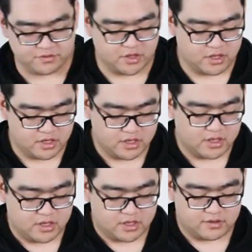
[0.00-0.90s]
if you
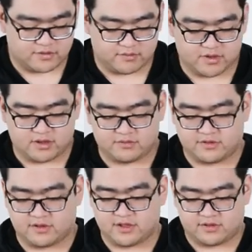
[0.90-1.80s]

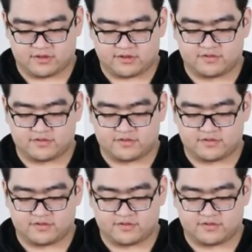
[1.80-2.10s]
sometimes connect